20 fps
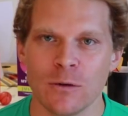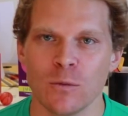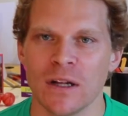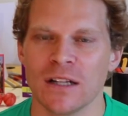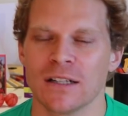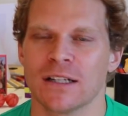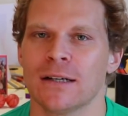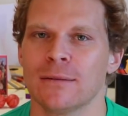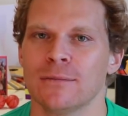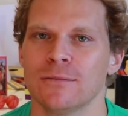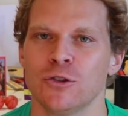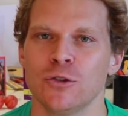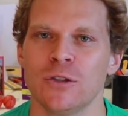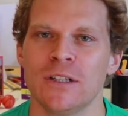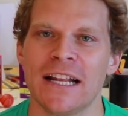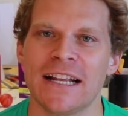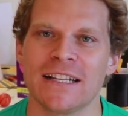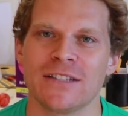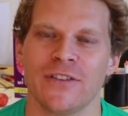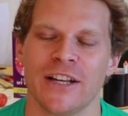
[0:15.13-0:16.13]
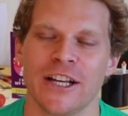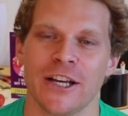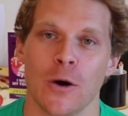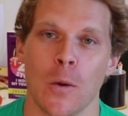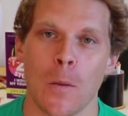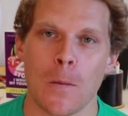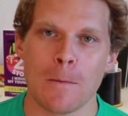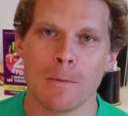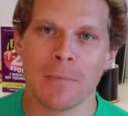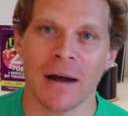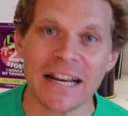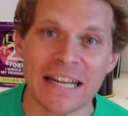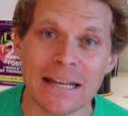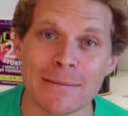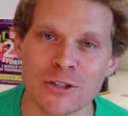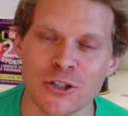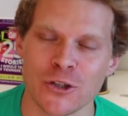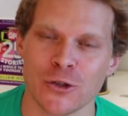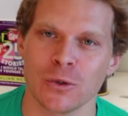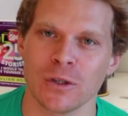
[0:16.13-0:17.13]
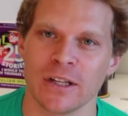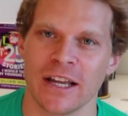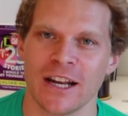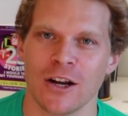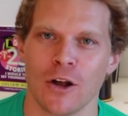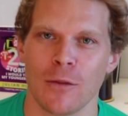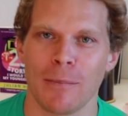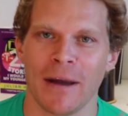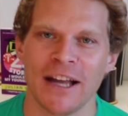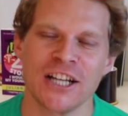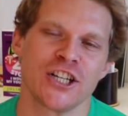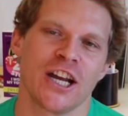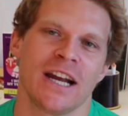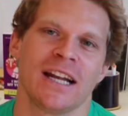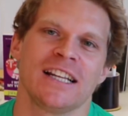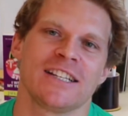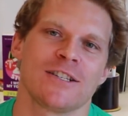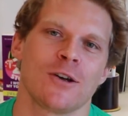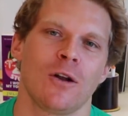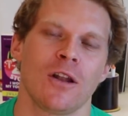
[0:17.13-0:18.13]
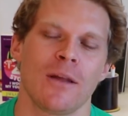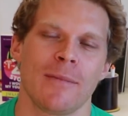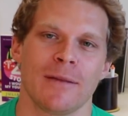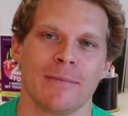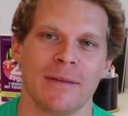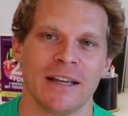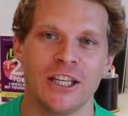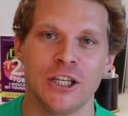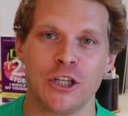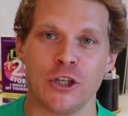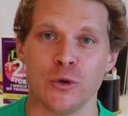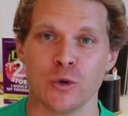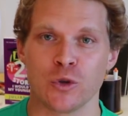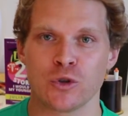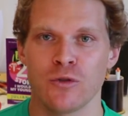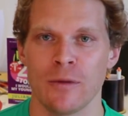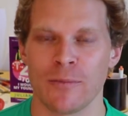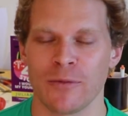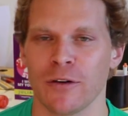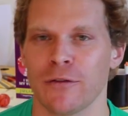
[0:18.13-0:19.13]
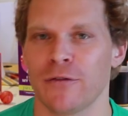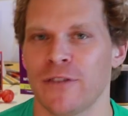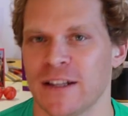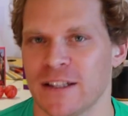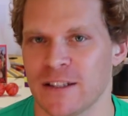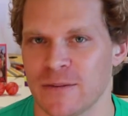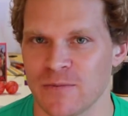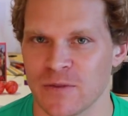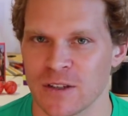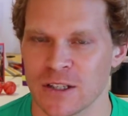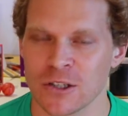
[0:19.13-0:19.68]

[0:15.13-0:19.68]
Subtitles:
and welcome to today's video. My name is Julian. On my channel, it's all about making you crypto fit.